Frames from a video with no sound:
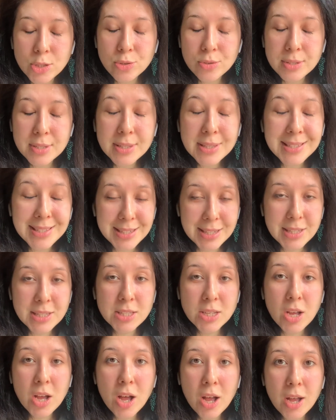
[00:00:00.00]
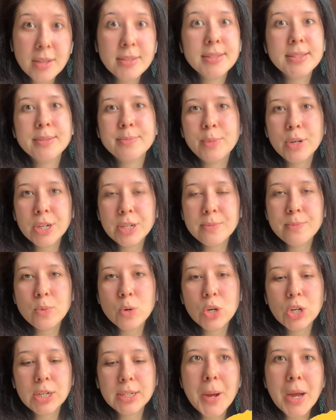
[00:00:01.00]
using Seesaw on
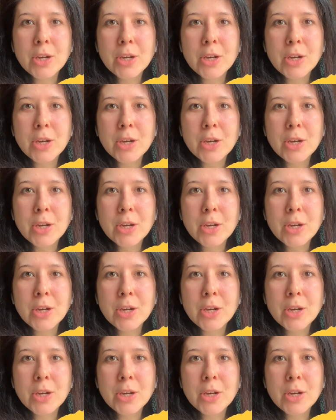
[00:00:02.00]
Smartboard.